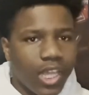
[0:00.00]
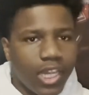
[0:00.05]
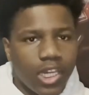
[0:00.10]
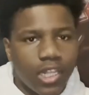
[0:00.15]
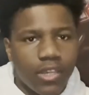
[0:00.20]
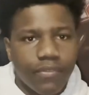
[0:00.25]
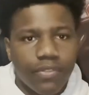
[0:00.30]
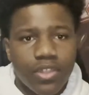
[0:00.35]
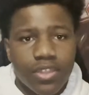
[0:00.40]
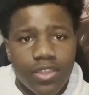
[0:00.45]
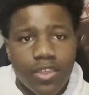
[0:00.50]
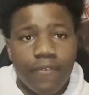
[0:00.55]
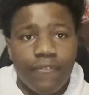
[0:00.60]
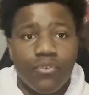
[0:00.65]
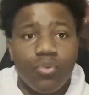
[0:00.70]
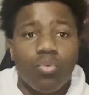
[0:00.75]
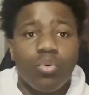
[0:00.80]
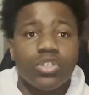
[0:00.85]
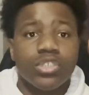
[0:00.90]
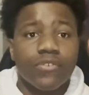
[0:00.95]
any of this if
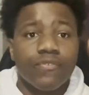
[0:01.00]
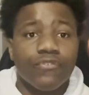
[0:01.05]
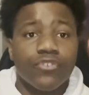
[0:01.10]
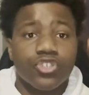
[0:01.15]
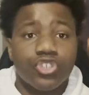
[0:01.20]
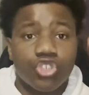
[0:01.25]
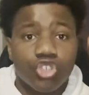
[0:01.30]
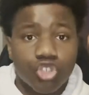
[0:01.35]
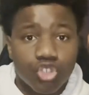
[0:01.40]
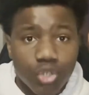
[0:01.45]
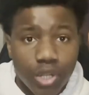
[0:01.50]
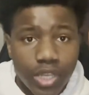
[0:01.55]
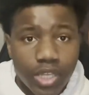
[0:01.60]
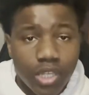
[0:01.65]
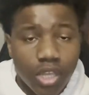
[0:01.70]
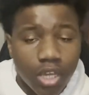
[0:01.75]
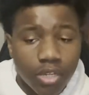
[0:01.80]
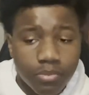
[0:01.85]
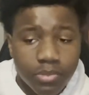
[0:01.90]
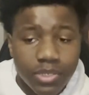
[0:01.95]
it wasn't for Trae
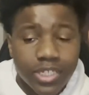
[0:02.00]
Young,